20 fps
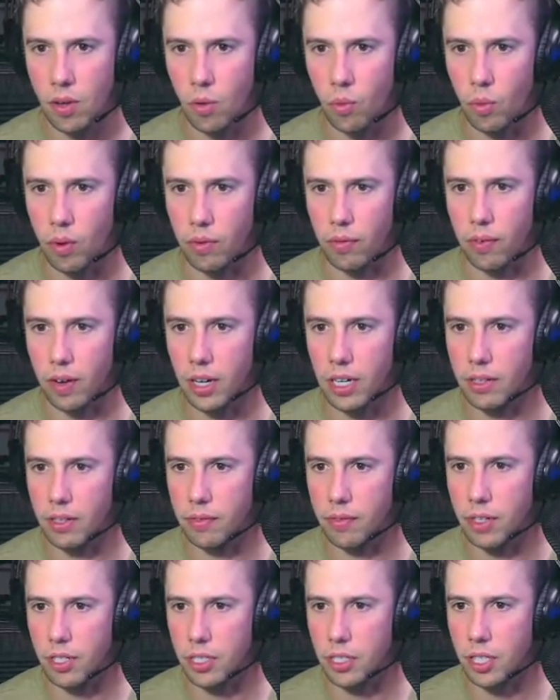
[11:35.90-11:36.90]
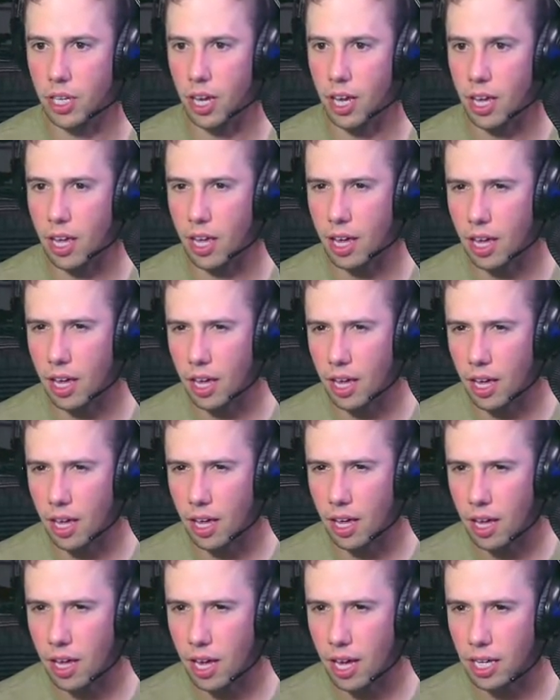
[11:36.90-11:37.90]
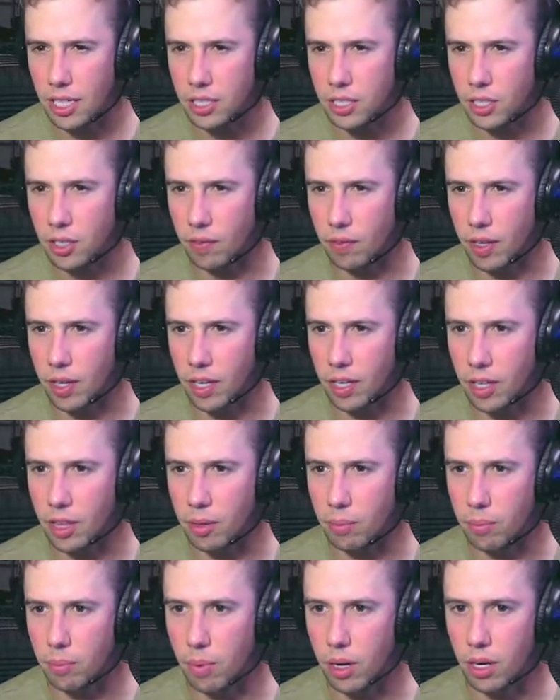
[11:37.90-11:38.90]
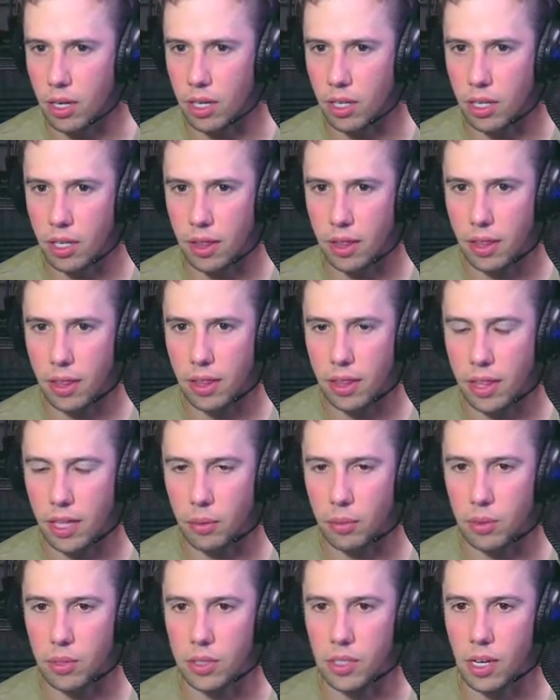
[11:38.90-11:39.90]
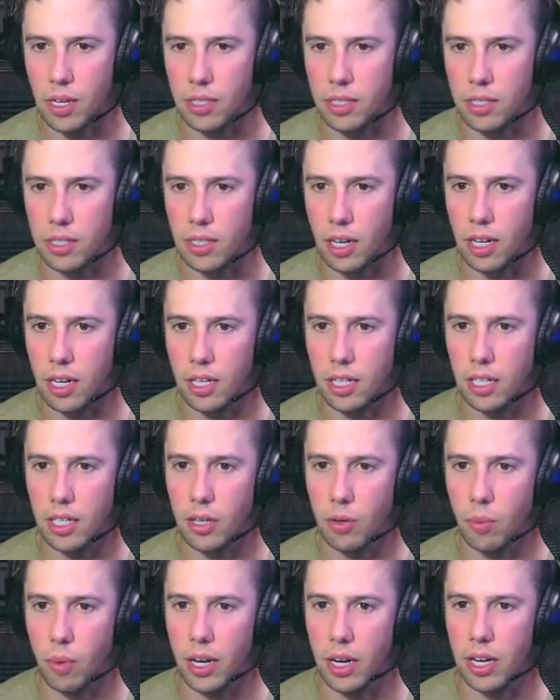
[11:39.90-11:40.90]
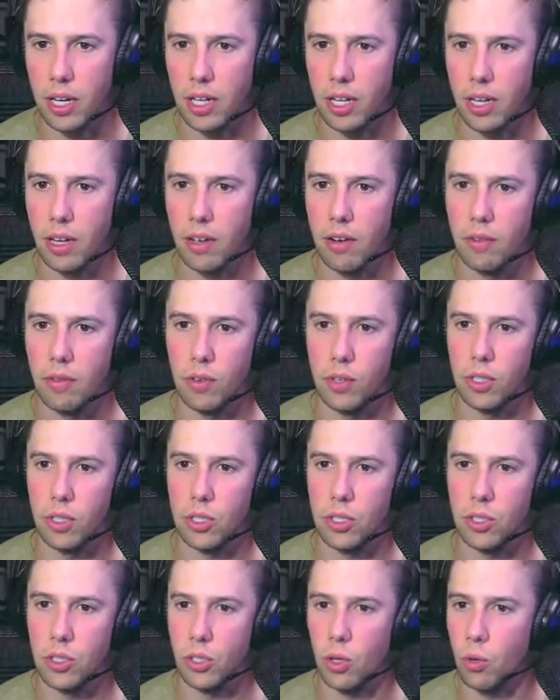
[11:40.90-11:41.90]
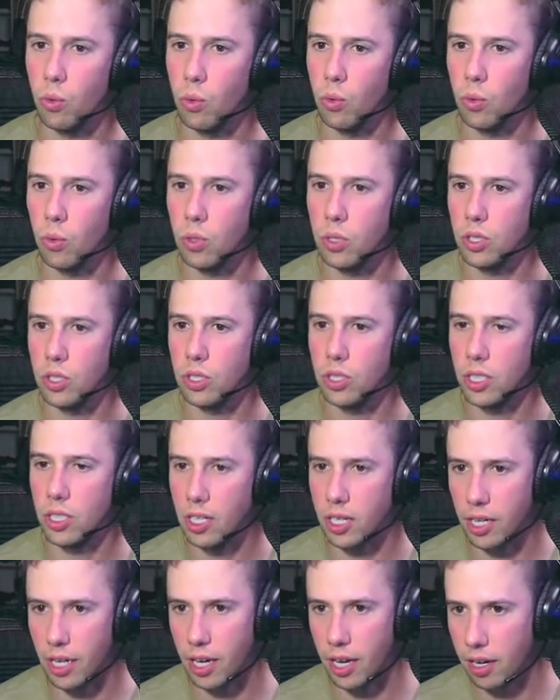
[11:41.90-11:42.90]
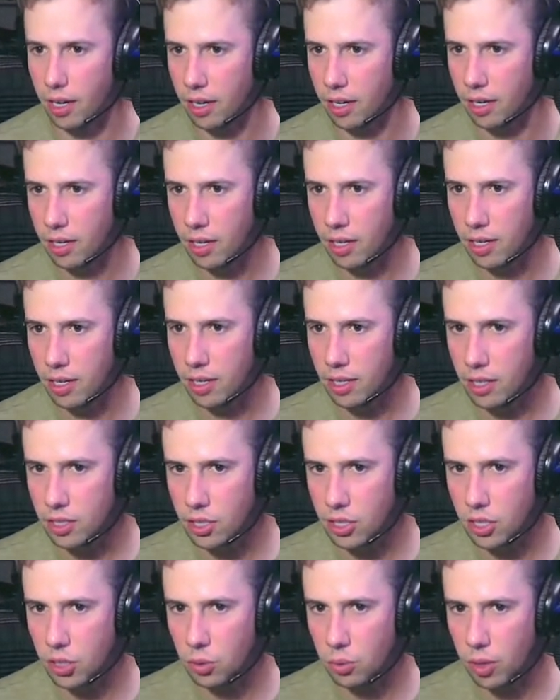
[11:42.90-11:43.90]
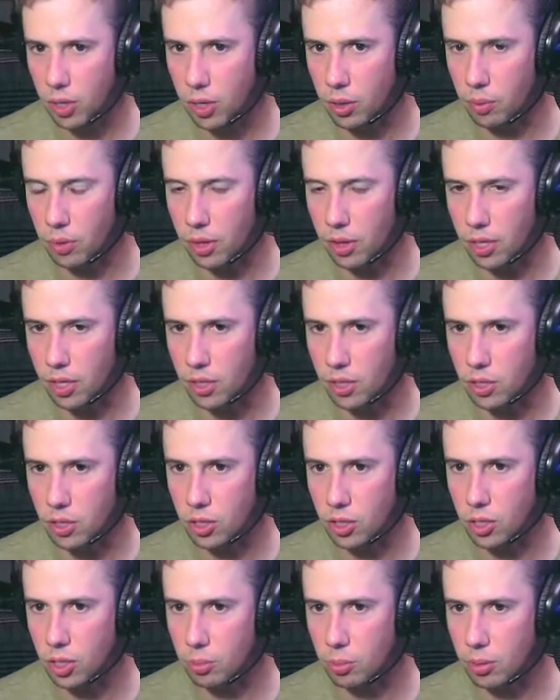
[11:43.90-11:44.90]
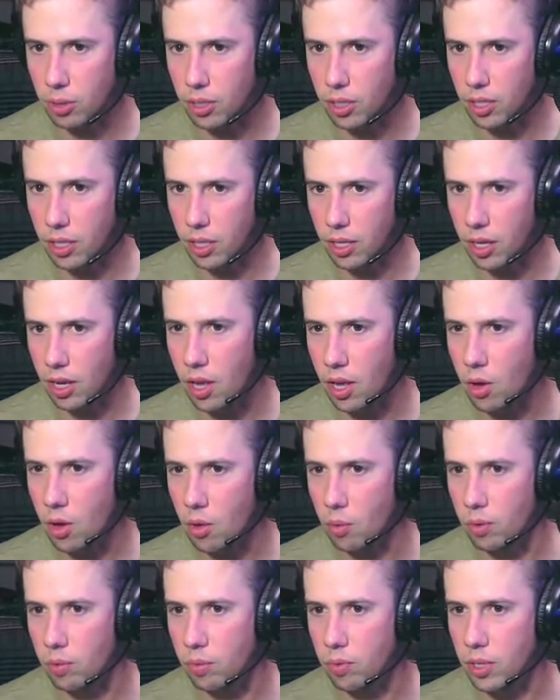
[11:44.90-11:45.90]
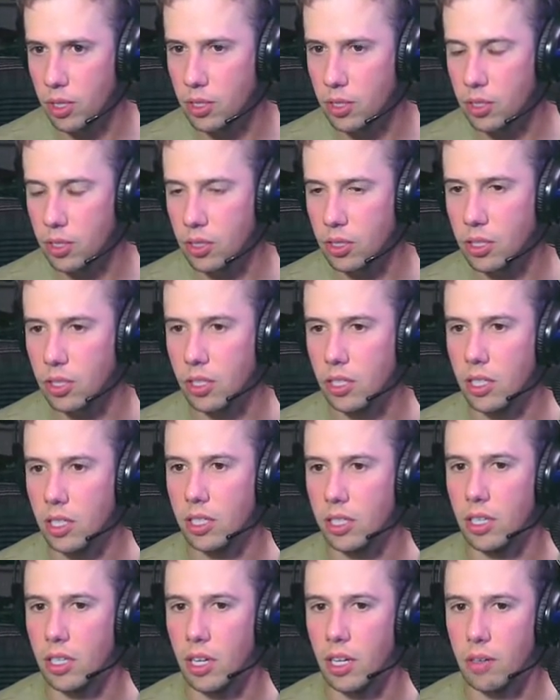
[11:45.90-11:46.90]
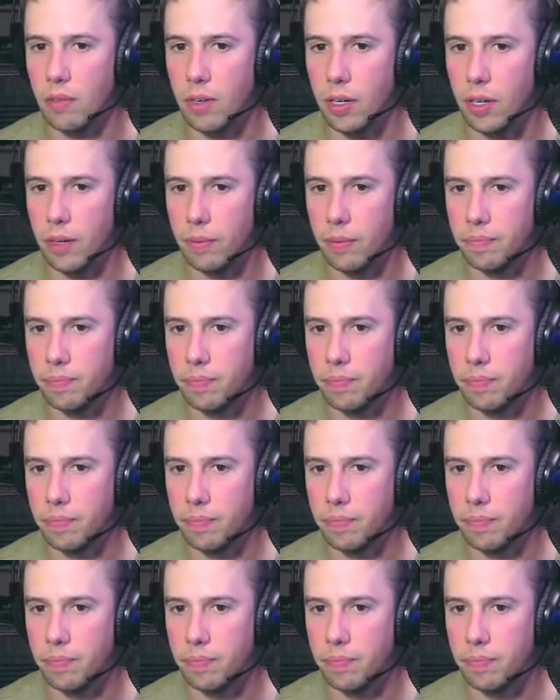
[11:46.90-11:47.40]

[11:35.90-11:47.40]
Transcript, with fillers: We finally finished excavating the monolith that was silently waiting for a soul to see it again. Situated within the circular building, we researched the link to the elevator.